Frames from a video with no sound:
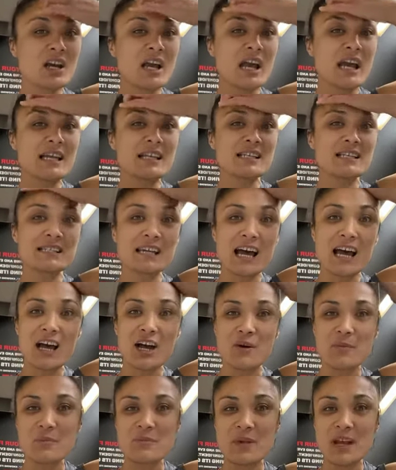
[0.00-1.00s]

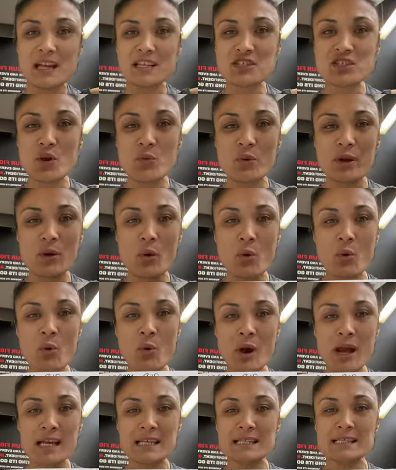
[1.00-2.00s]
And so we
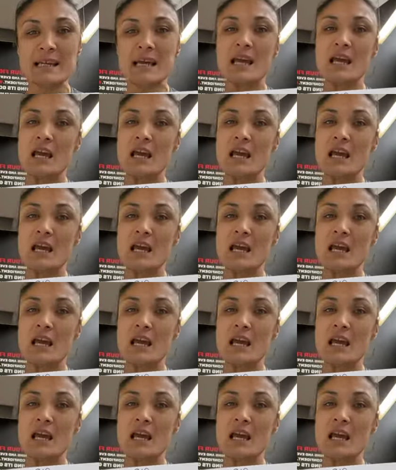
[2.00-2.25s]
always,